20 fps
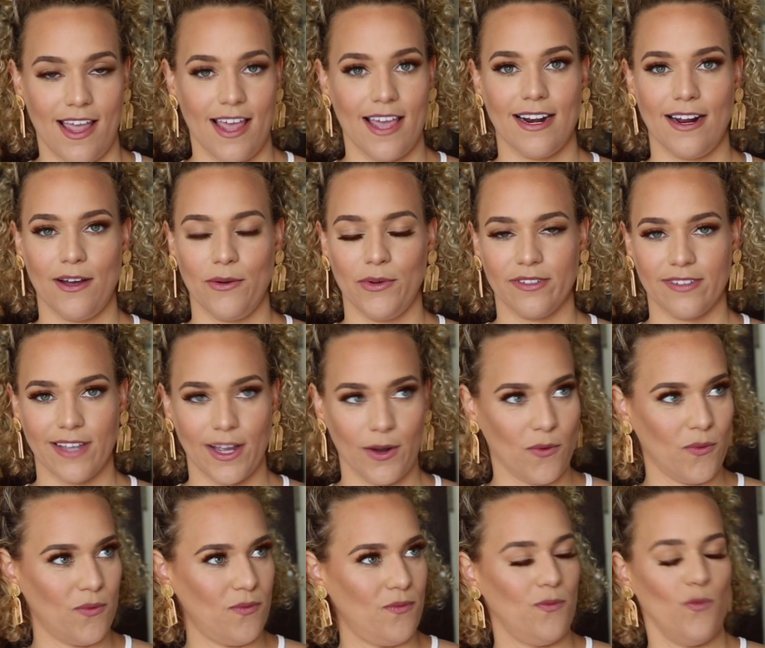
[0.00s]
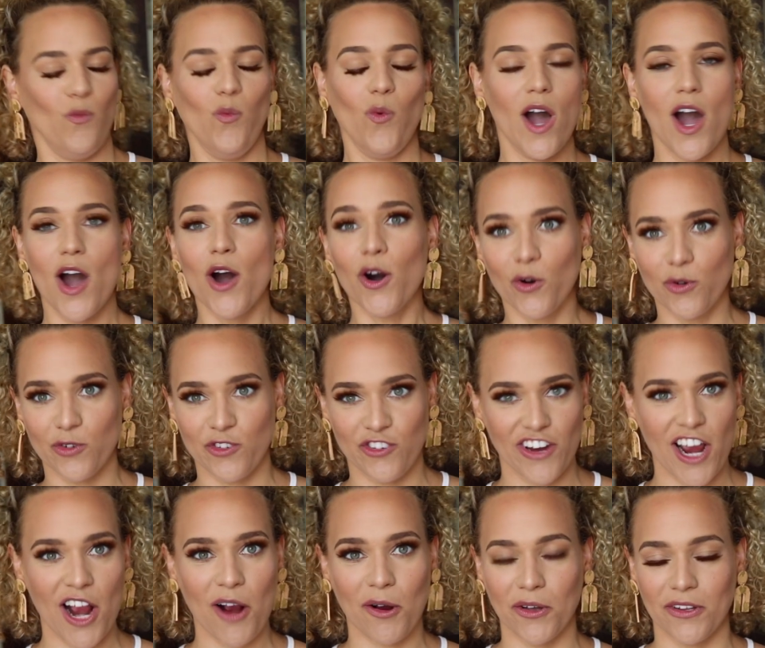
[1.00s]
And I was like, whoa,
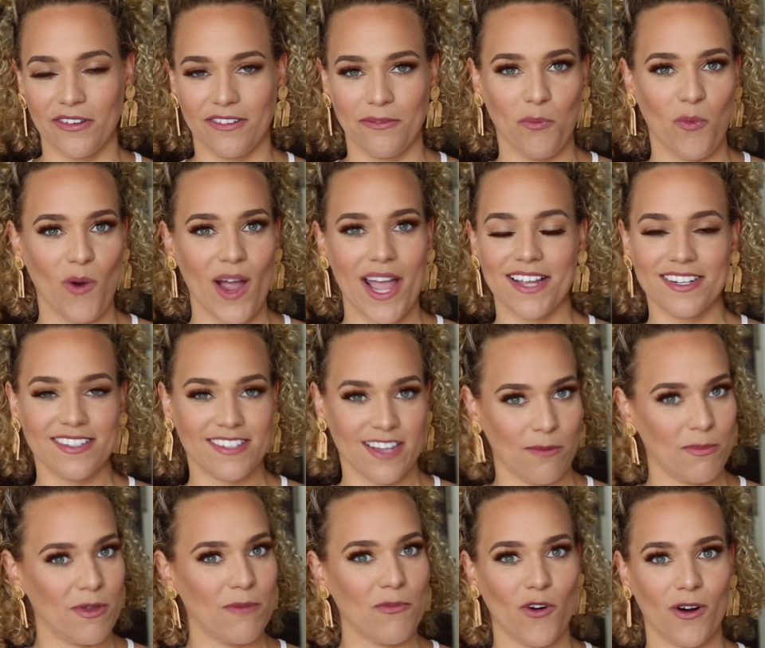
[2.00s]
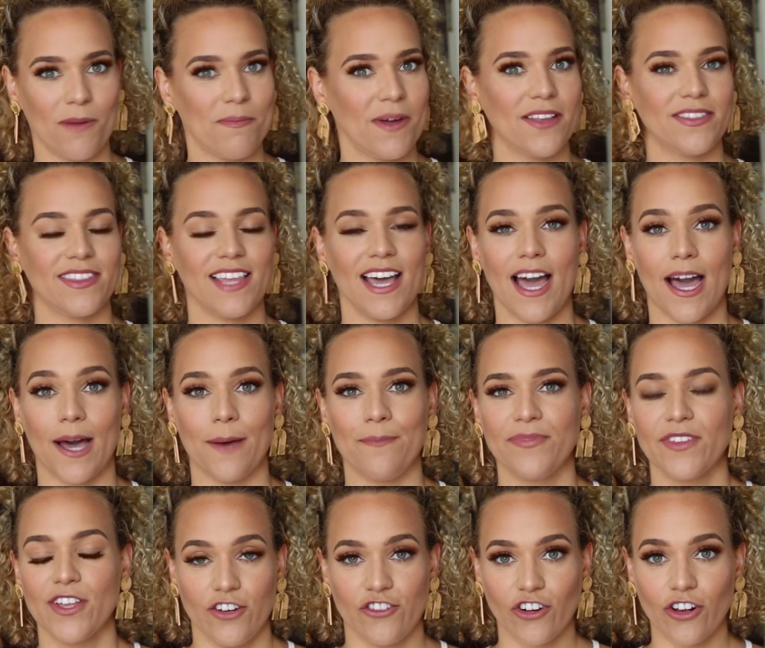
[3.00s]
Gerald, wait, tell me more about that.
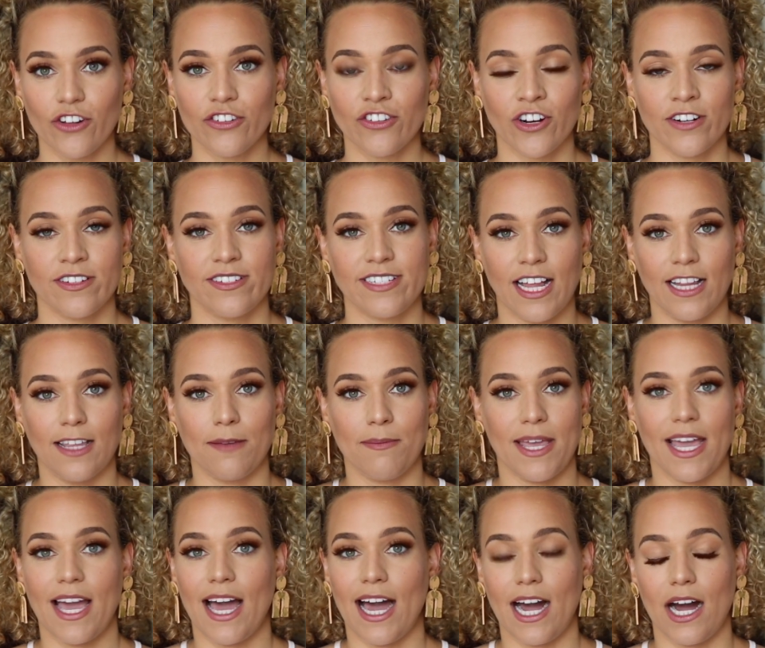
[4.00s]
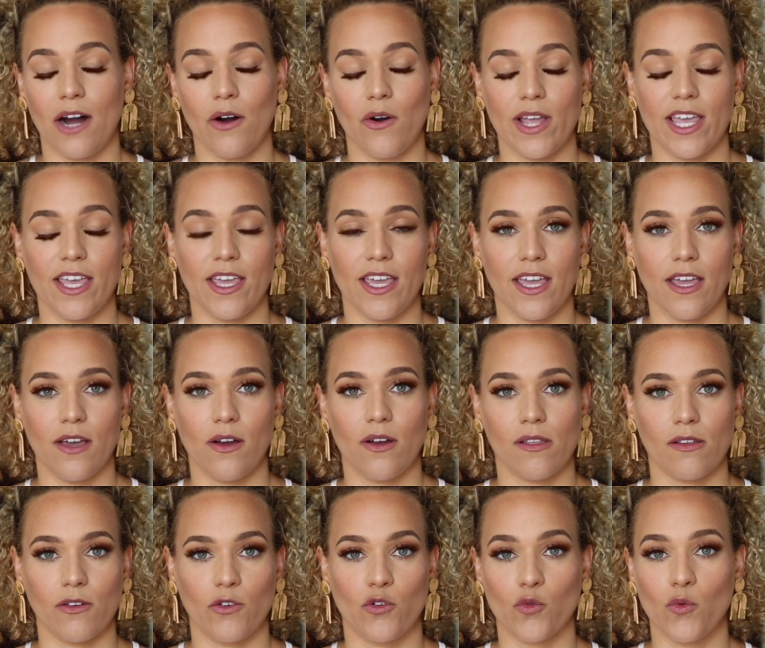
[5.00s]
Gerald starts telling me how he
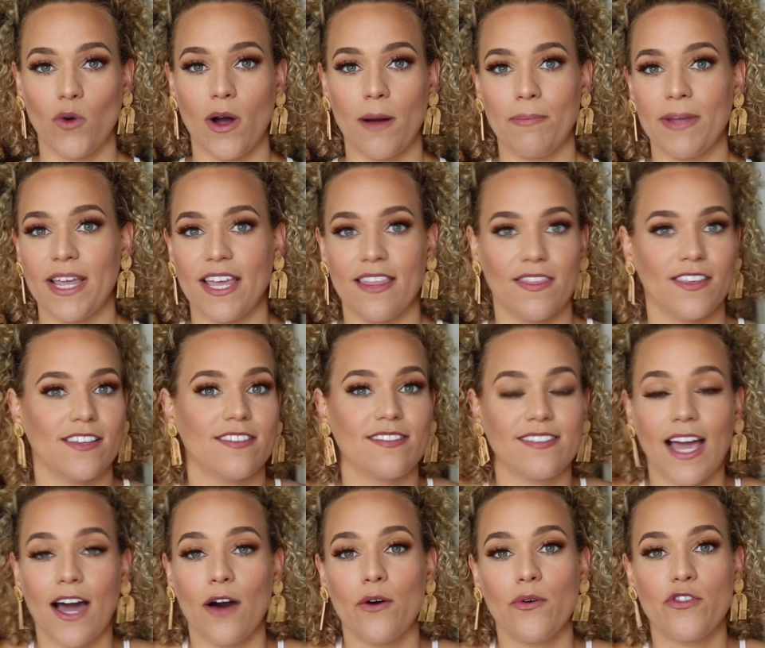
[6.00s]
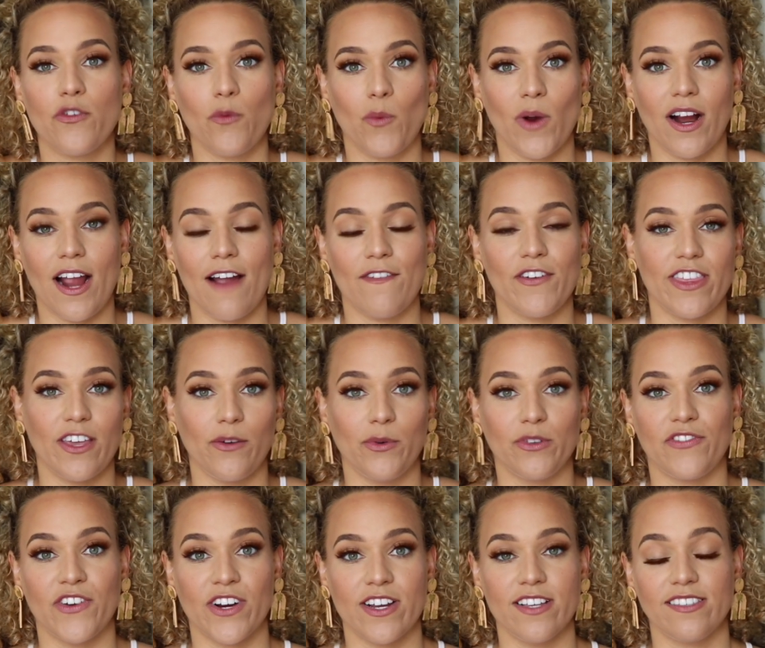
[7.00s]
grew up in the South where everything
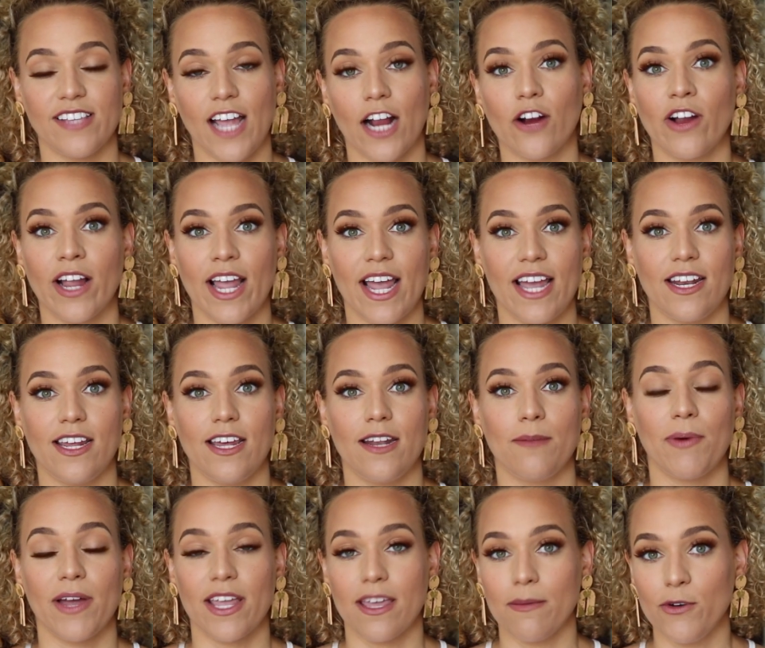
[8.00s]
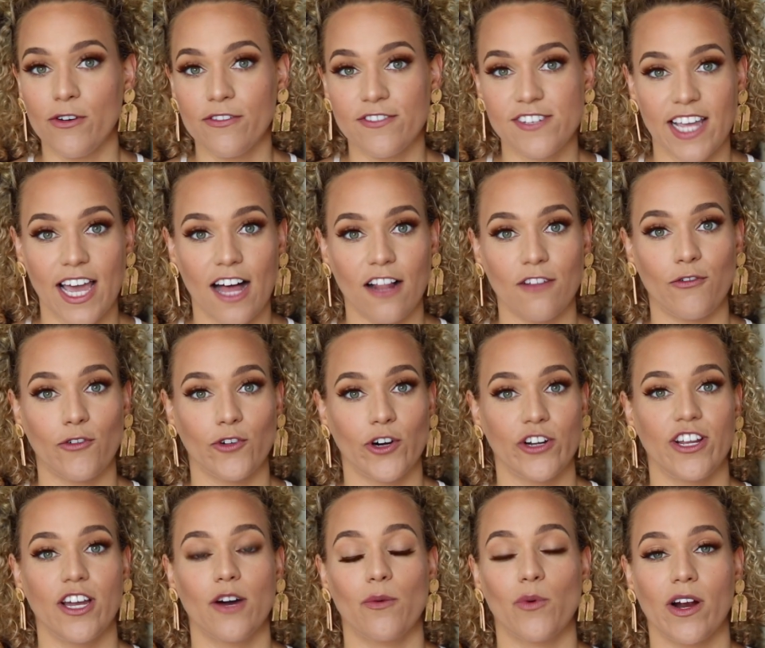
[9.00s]
was very segregated, but he moved to
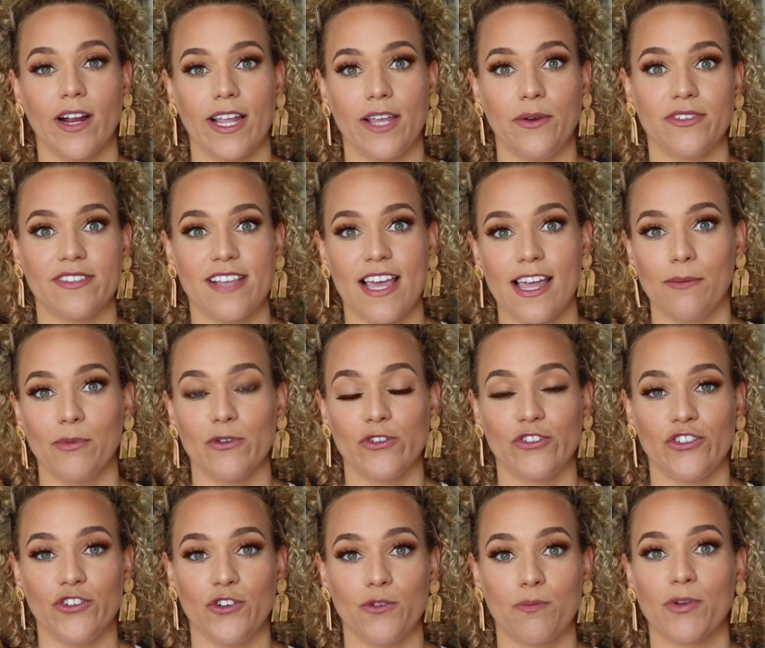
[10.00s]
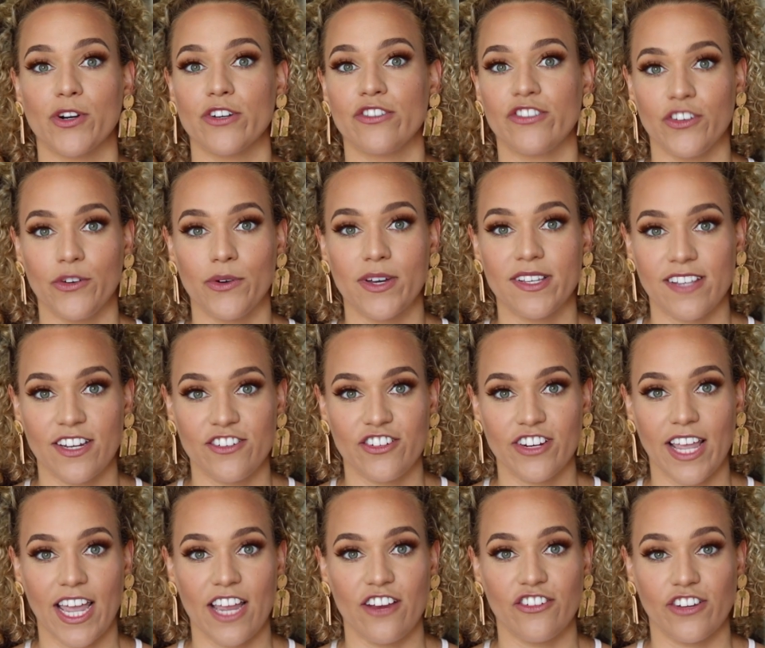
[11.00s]
California where he was able to pursue his
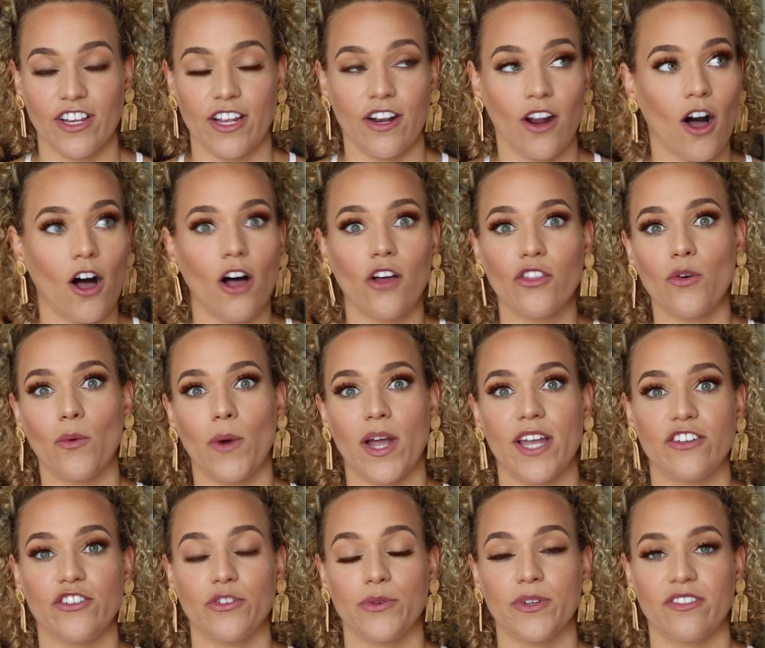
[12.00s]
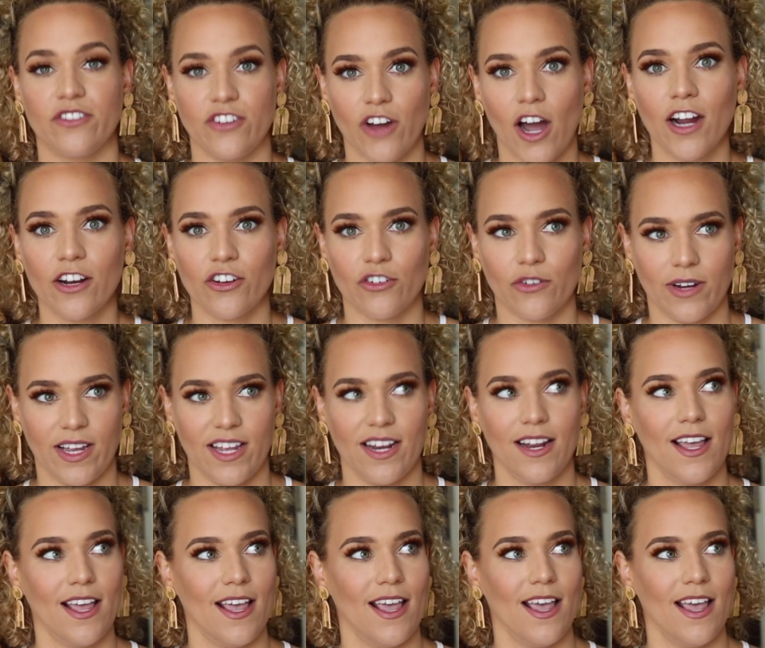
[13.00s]
education all the way to his doctorate.